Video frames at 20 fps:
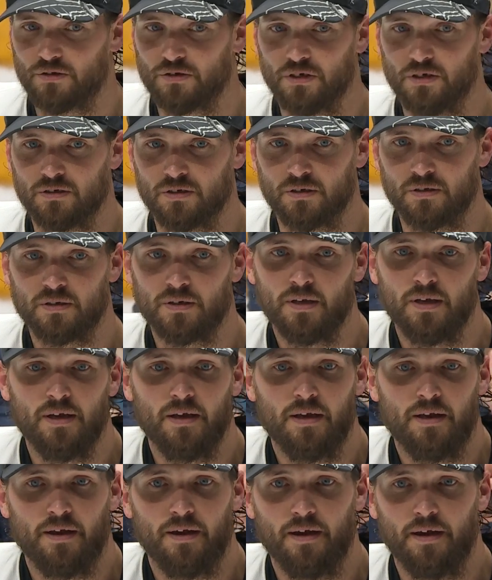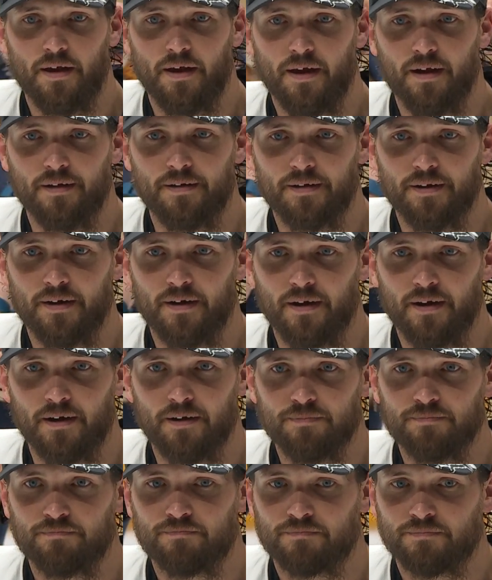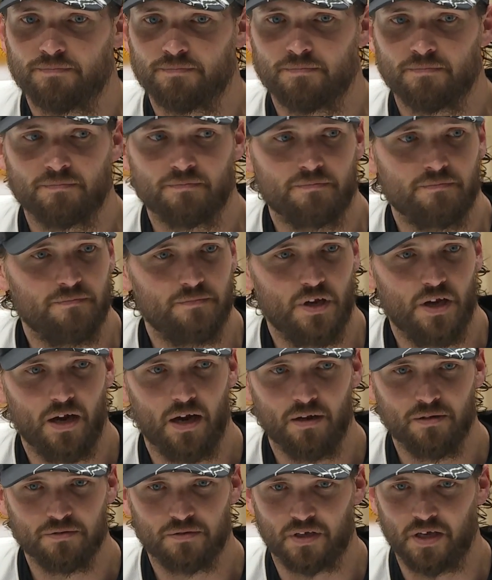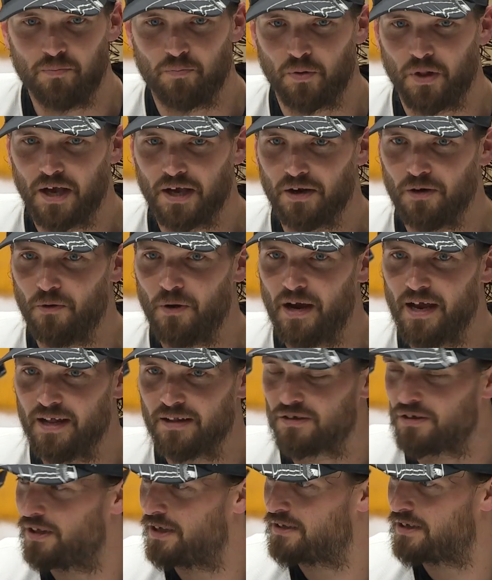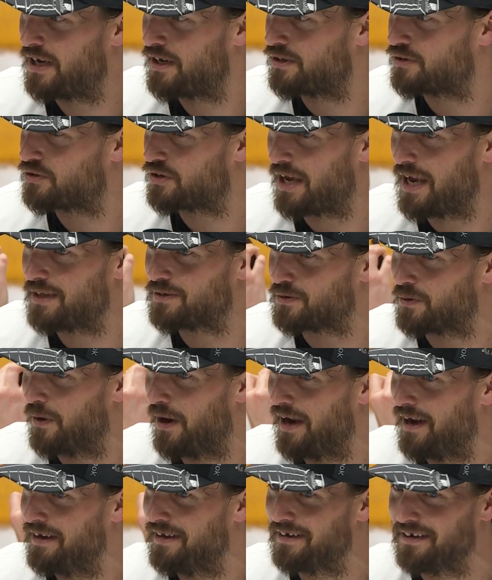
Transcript: season. And, you know, keep plugging away until they take your skates away.